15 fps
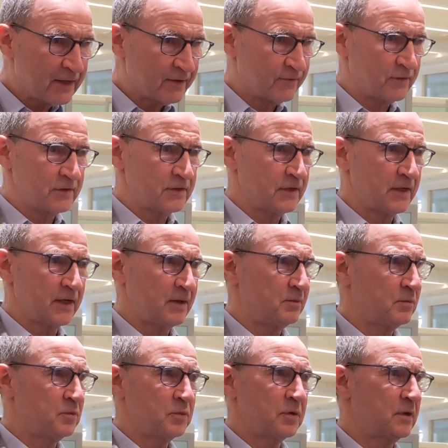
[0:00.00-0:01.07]
given
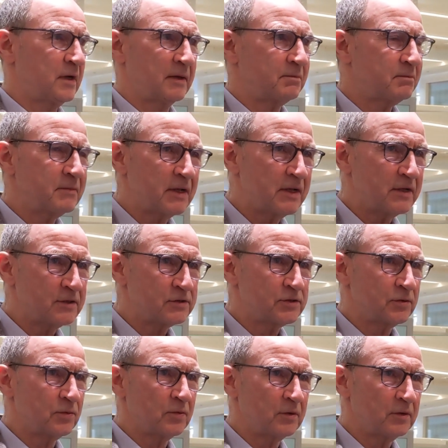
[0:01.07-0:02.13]
time were like millions
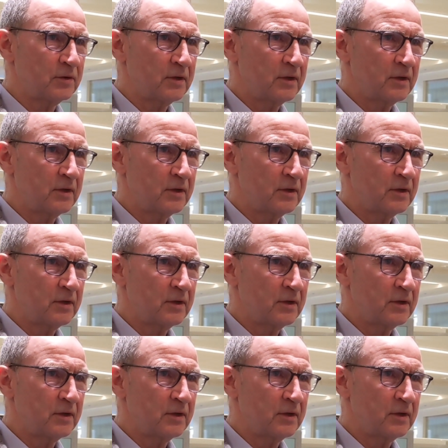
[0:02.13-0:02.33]
to one,